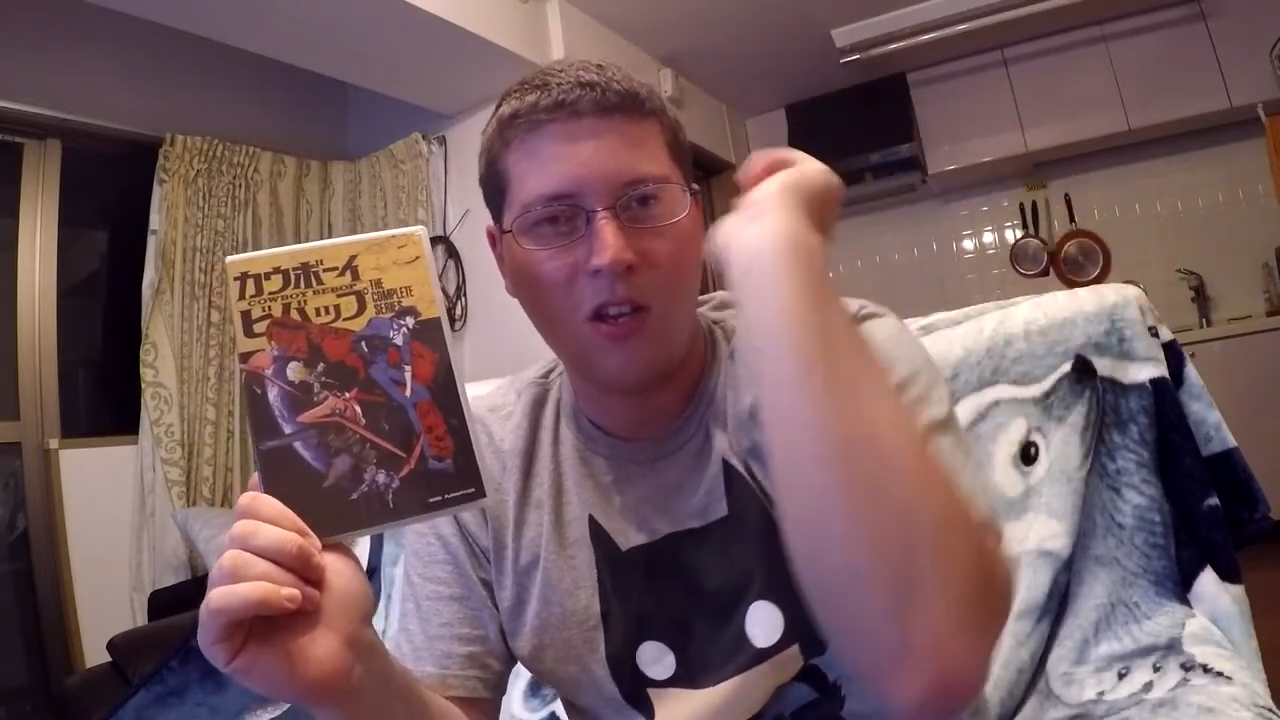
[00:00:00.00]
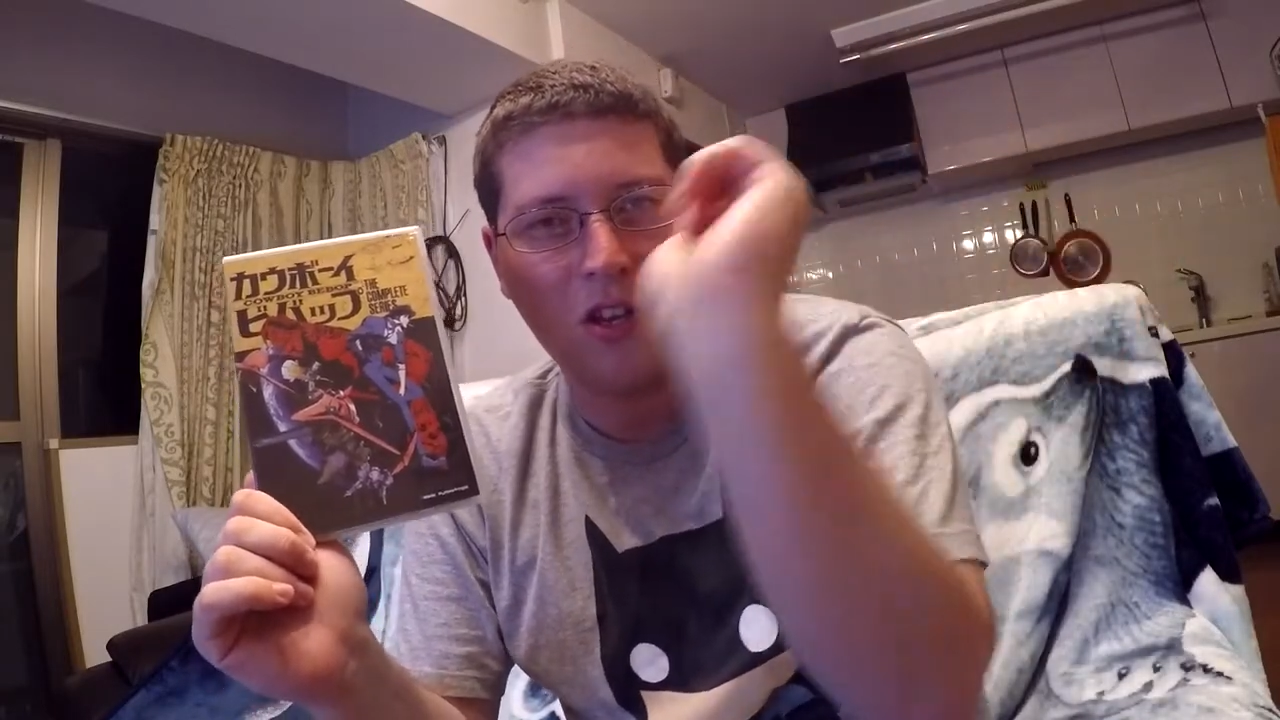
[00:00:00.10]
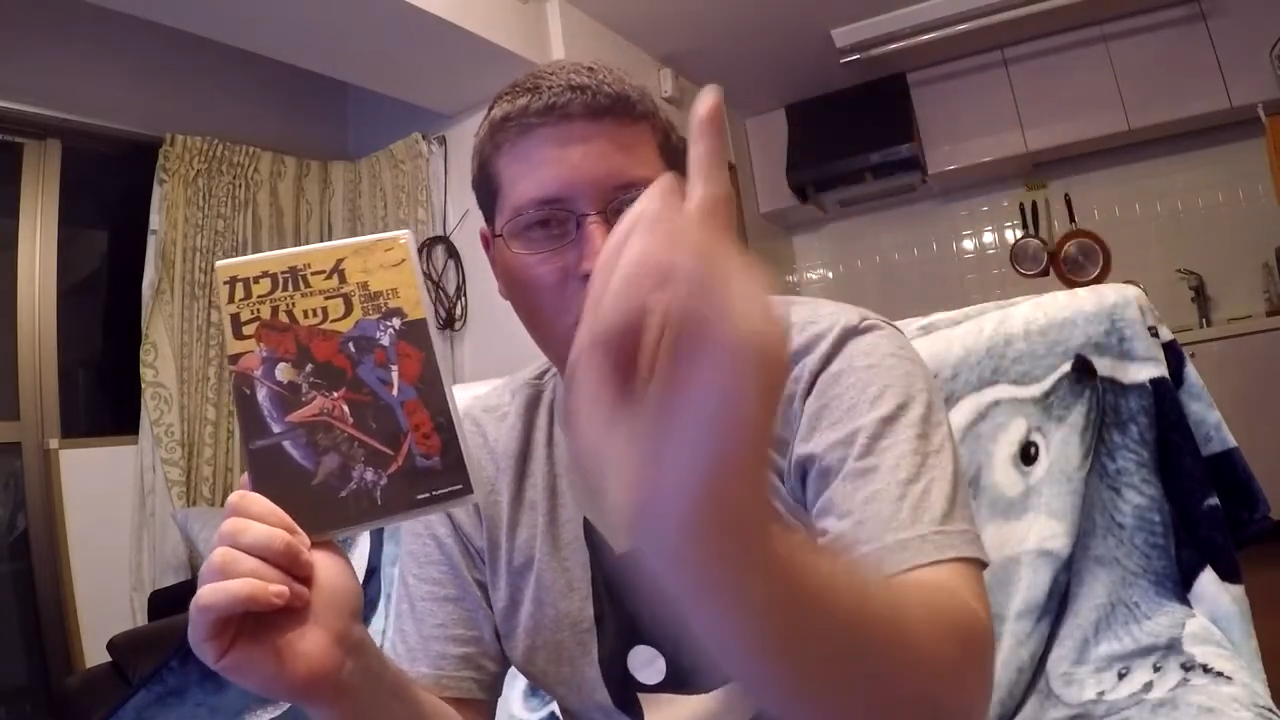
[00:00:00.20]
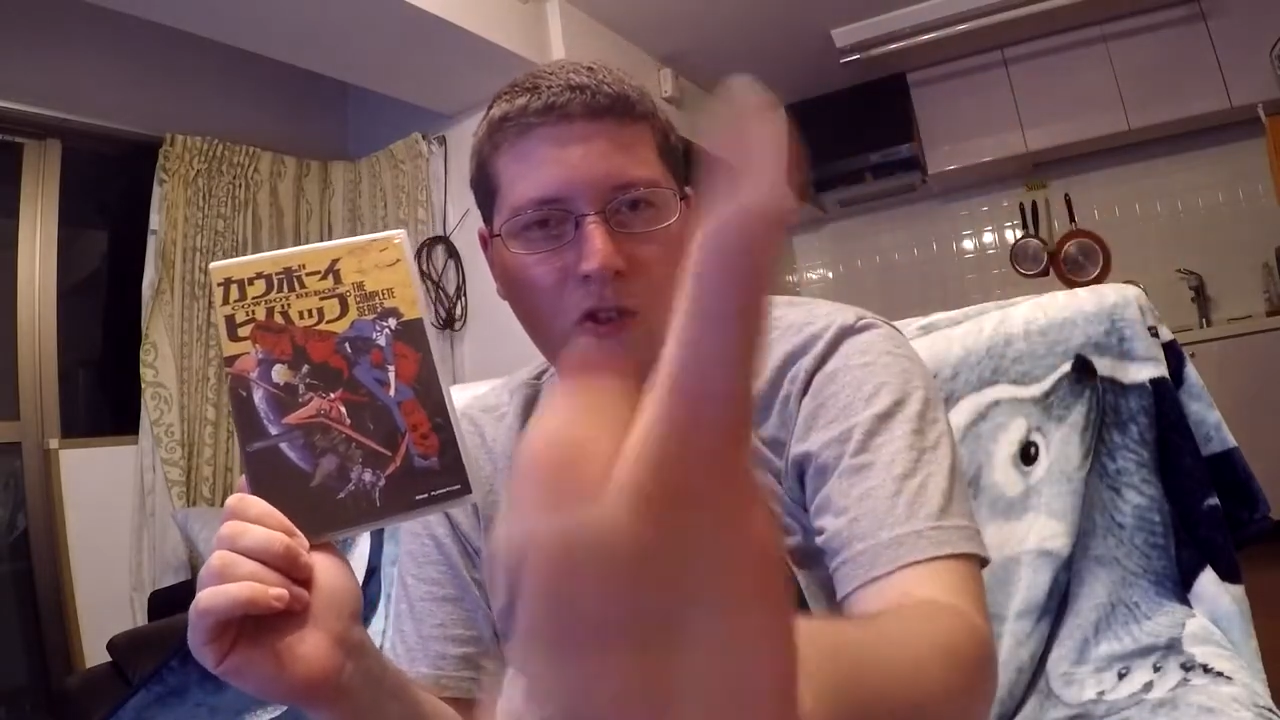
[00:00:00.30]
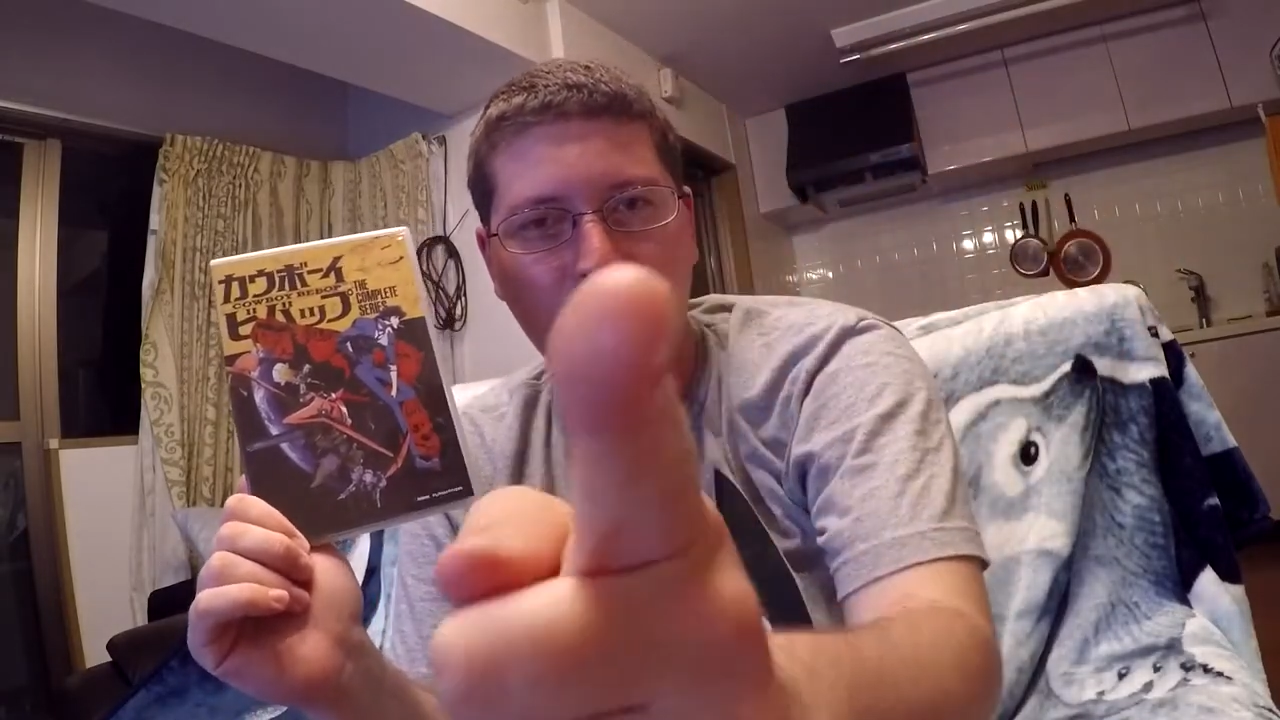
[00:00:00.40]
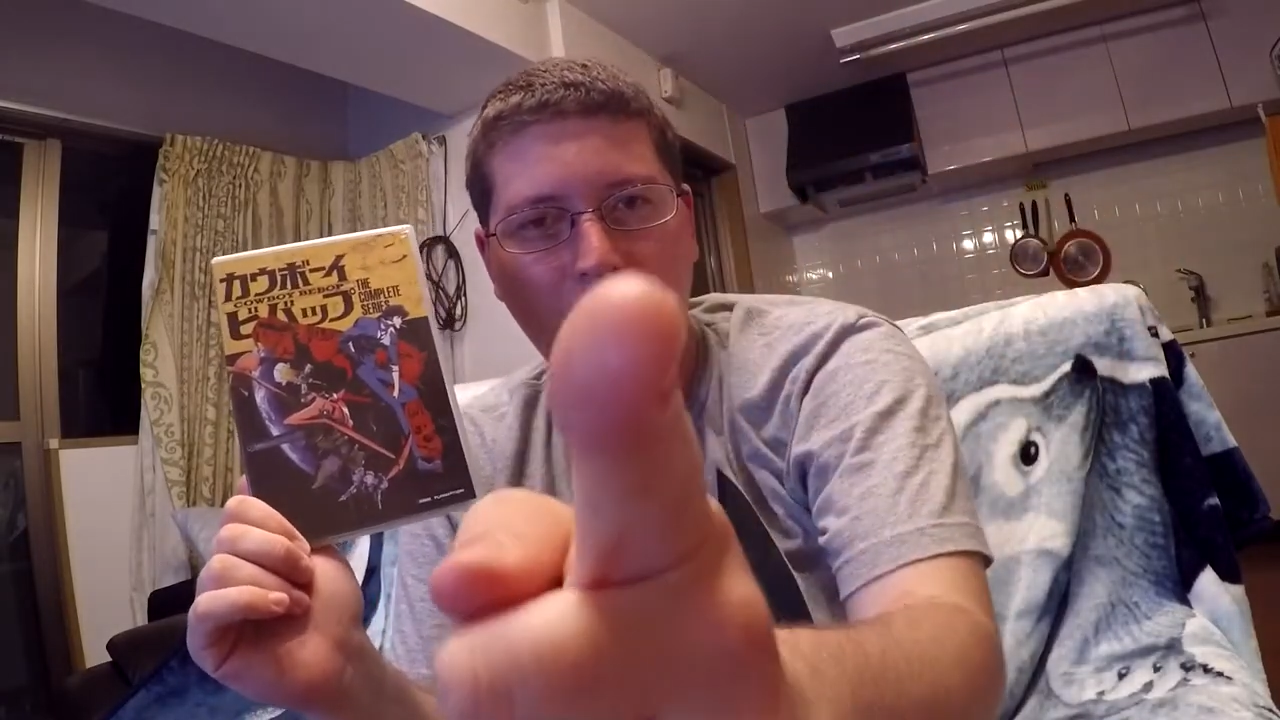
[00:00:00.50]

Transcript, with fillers: you